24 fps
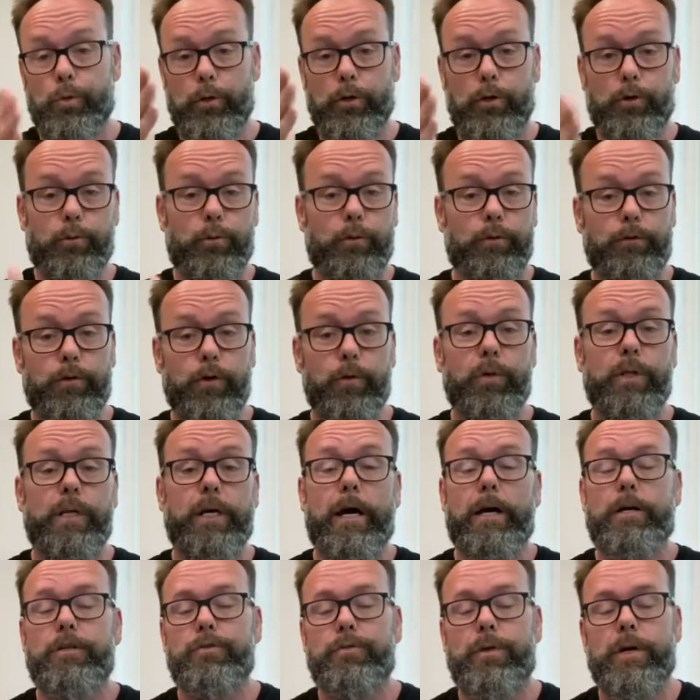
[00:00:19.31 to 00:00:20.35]
We're gonna review the
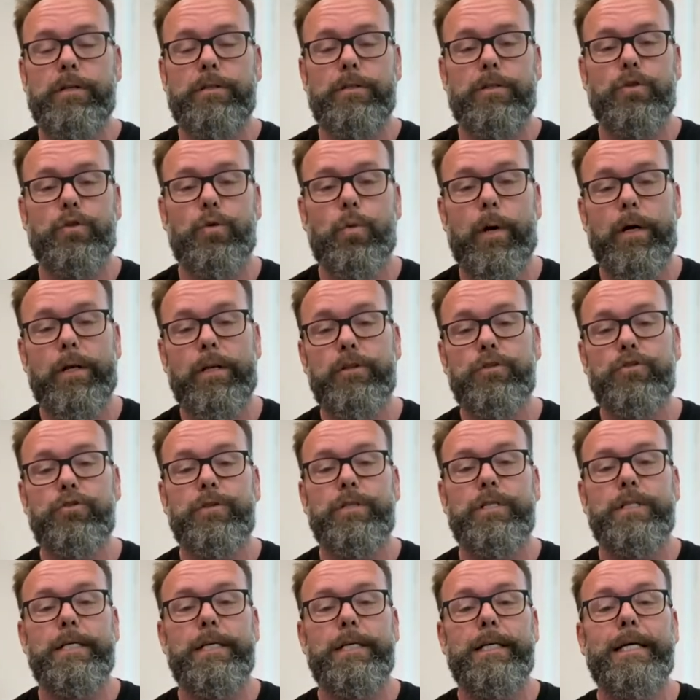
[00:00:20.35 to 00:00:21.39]
x-rays, it's quite
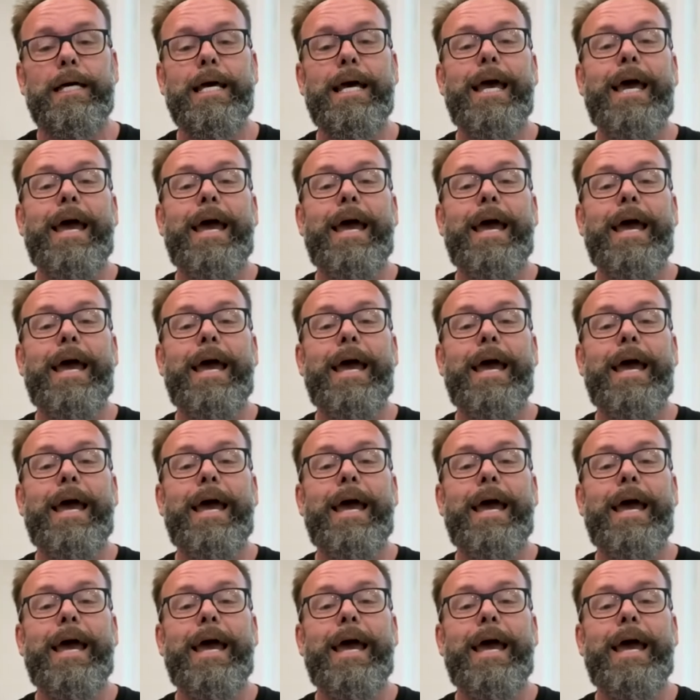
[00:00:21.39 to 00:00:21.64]
interesting.